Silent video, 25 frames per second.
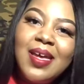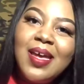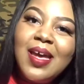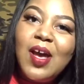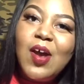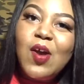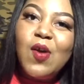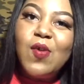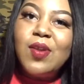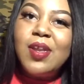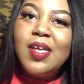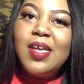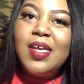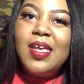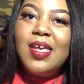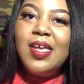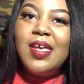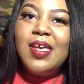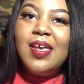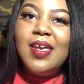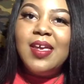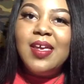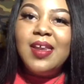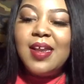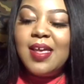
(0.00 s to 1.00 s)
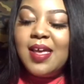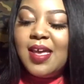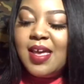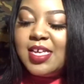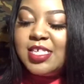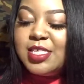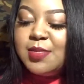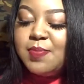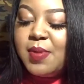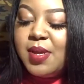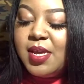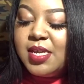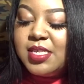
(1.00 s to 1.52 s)
on the end
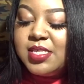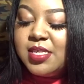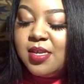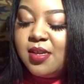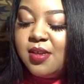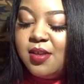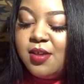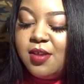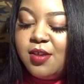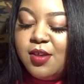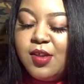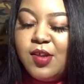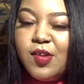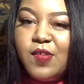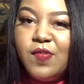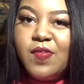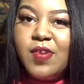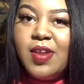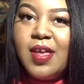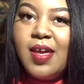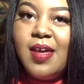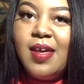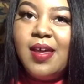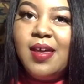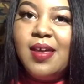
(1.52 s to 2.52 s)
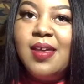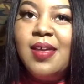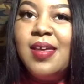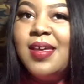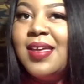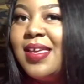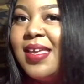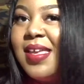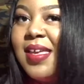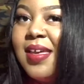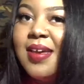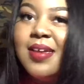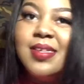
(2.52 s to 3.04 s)
aspects of, like,
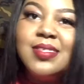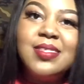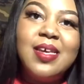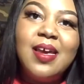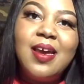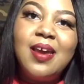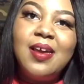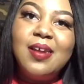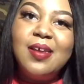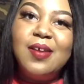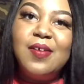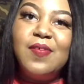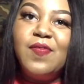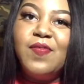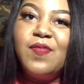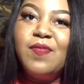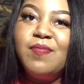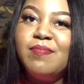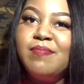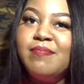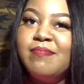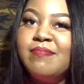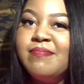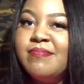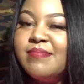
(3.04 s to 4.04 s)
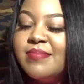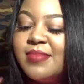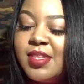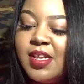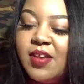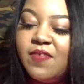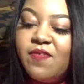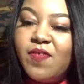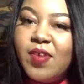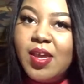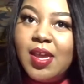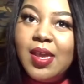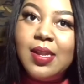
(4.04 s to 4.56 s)
yeah, it's kind of
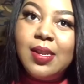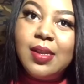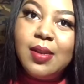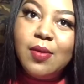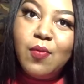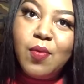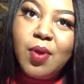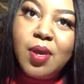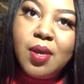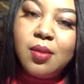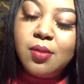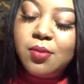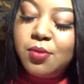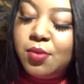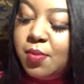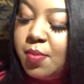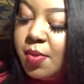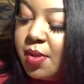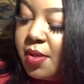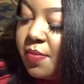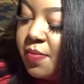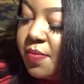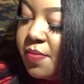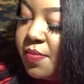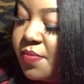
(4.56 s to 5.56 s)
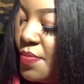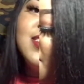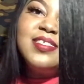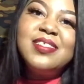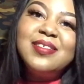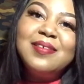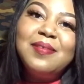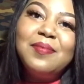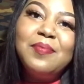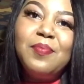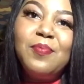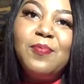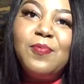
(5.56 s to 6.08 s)
fading away a little bit?
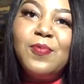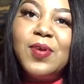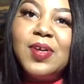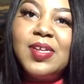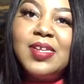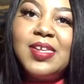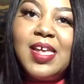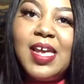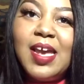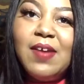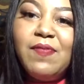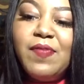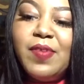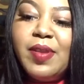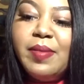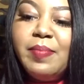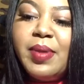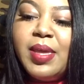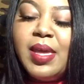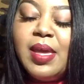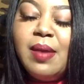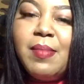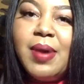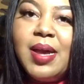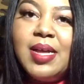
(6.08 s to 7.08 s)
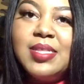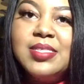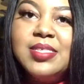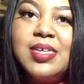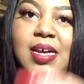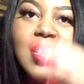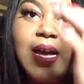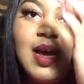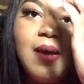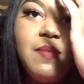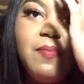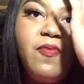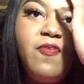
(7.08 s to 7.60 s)
Would definitely be in my
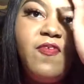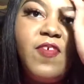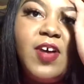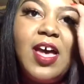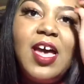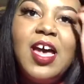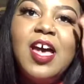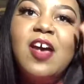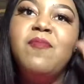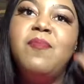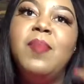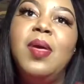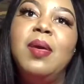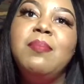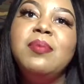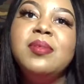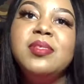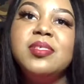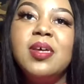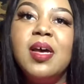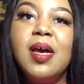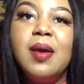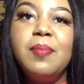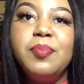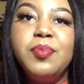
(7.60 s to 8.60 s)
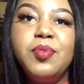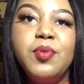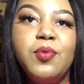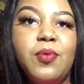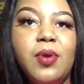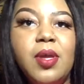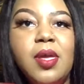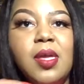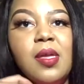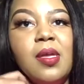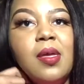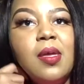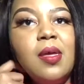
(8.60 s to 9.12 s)
top five, maybe top
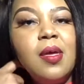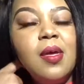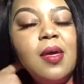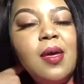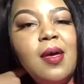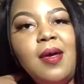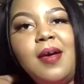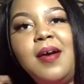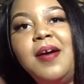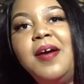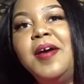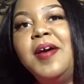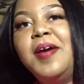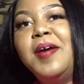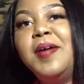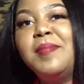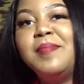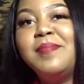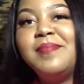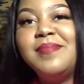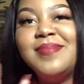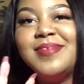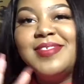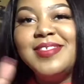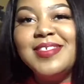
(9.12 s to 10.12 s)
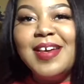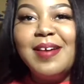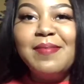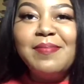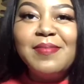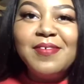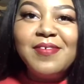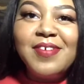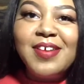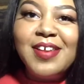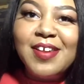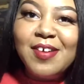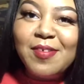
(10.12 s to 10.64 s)
three. Top
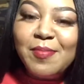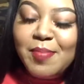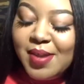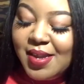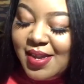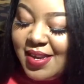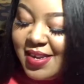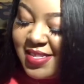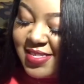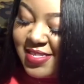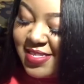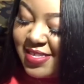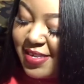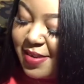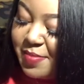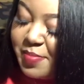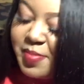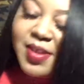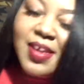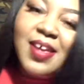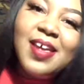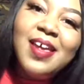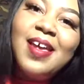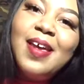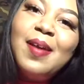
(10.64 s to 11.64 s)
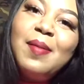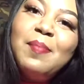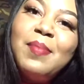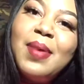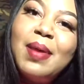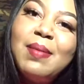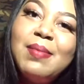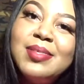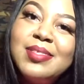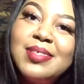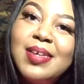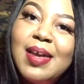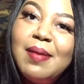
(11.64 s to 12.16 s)
three, no pun intended, but
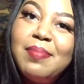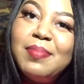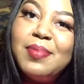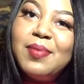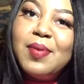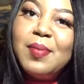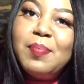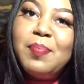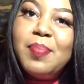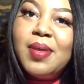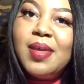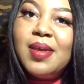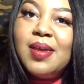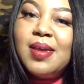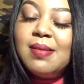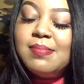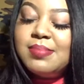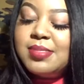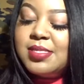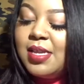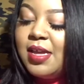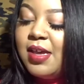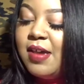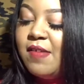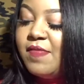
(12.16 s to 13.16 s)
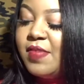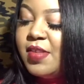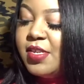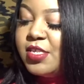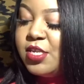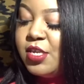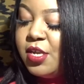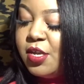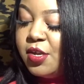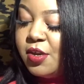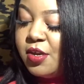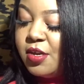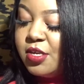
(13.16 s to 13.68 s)
maybe top three pickups of the
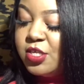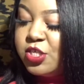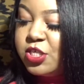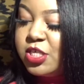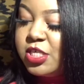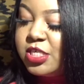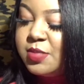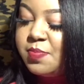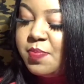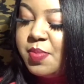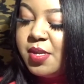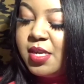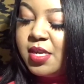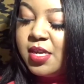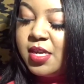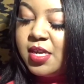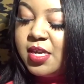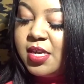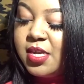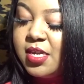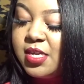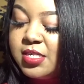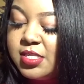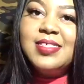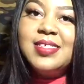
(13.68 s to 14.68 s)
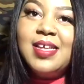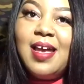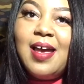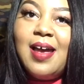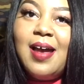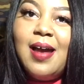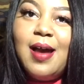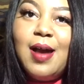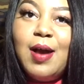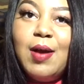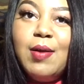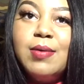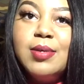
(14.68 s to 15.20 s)
year, just because
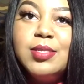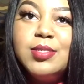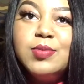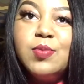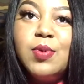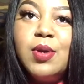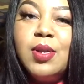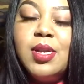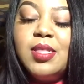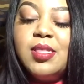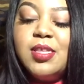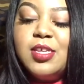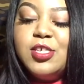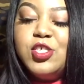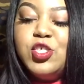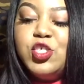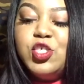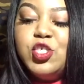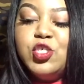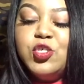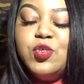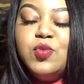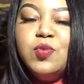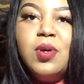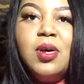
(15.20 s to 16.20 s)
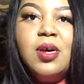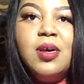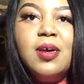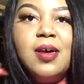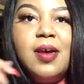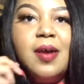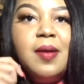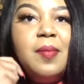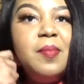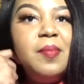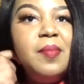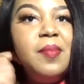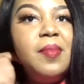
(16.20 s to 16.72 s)
I always wanted this shoe.
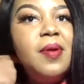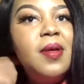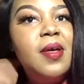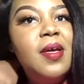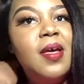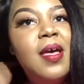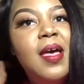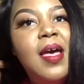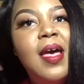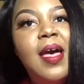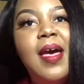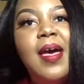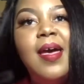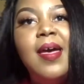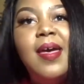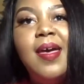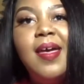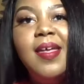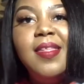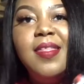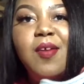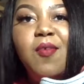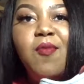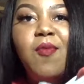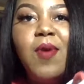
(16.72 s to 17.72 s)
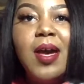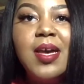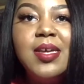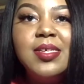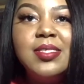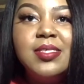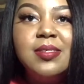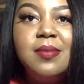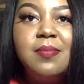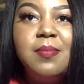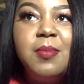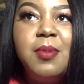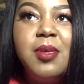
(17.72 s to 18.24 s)
I had the white
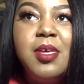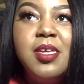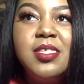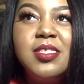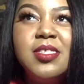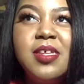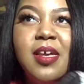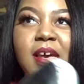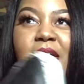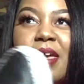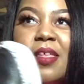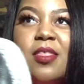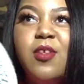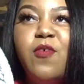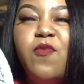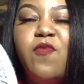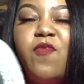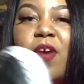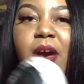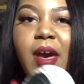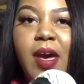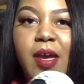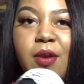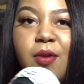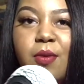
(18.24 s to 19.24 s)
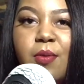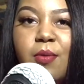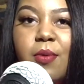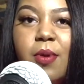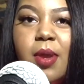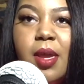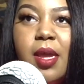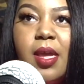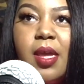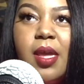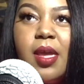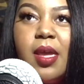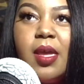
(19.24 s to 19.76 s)
cements, I had the fire
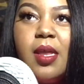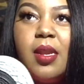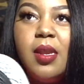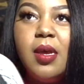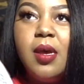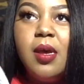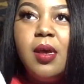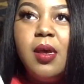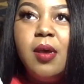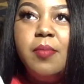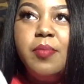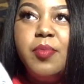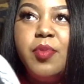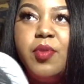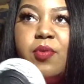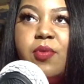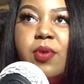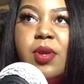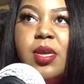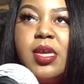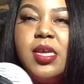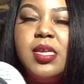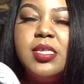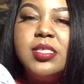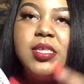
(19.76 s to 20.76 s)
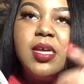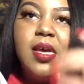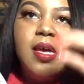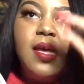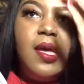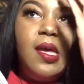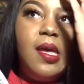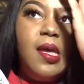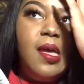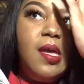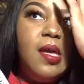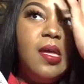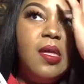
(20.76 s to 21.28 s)
red threes, I
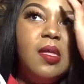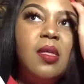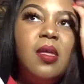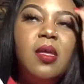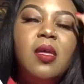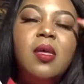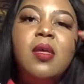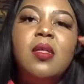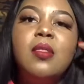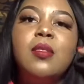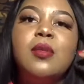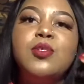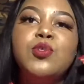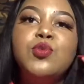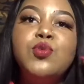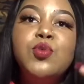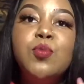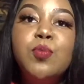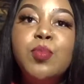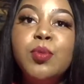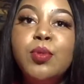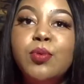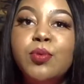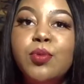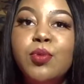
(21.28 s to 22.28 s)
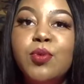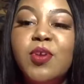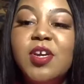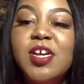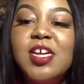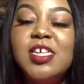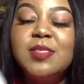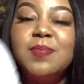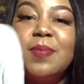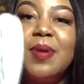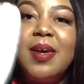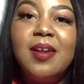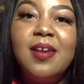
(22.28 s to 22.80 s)
had the true blue
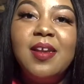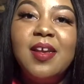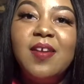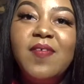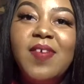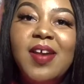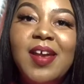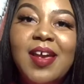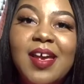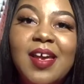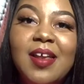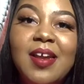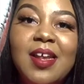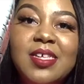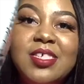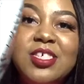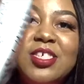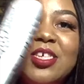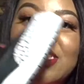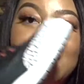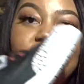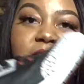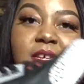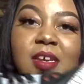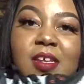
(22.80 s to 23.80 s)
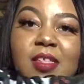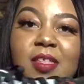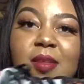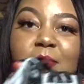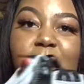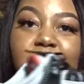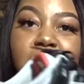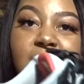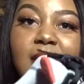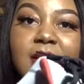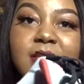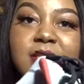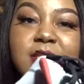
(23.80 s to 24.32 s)
threes, but I never had a chance to get the
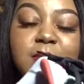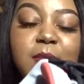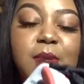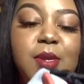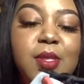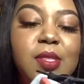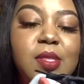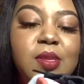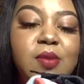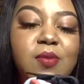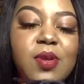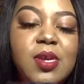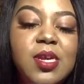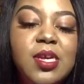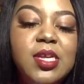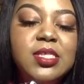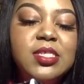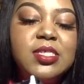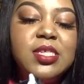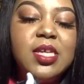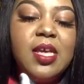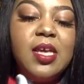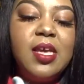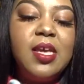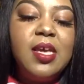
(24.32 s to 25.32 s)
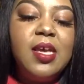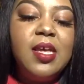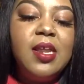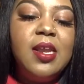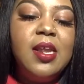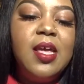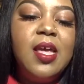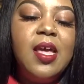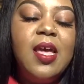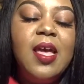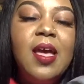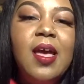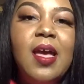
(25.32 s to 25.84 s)
black cement threes. And
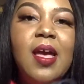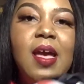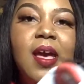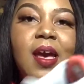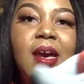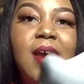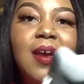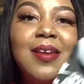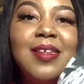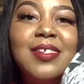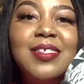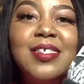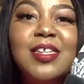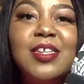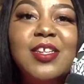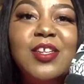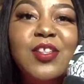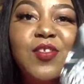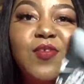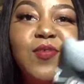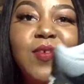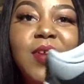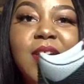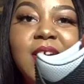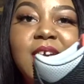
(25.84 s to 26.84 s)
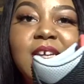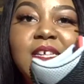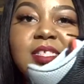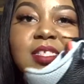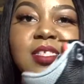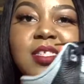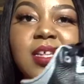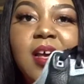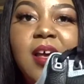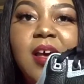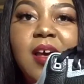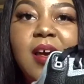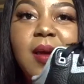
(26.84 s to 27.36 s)
honestly, the
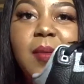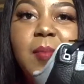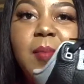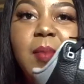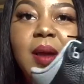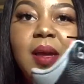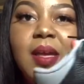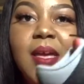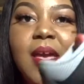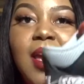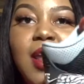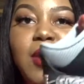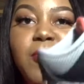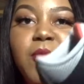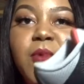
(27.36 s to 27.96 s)
threes are kind of